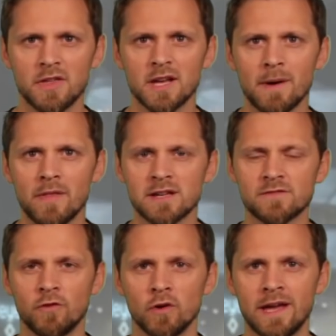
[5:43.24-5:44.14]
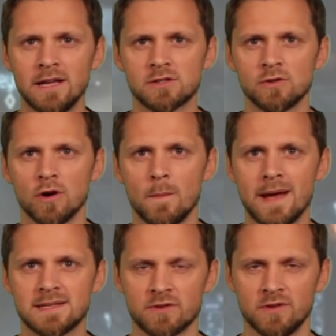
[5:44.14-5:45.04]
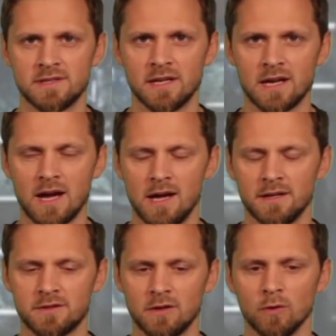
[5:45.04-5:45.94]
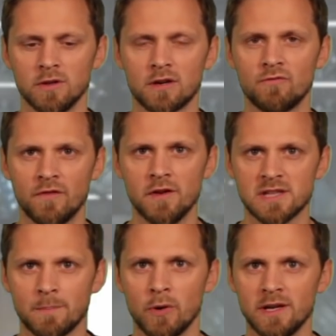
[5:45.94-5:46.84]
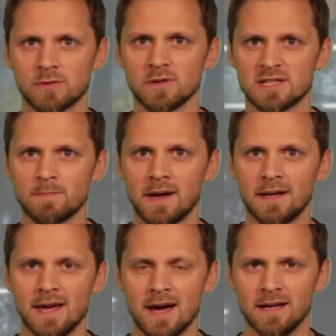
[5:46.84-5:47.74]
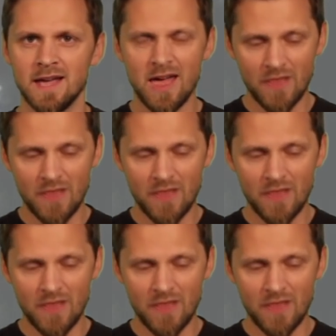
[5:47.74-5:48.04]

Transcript: You think about that forty-eight score on Metacritic and all the reviews that point towards as bad A I.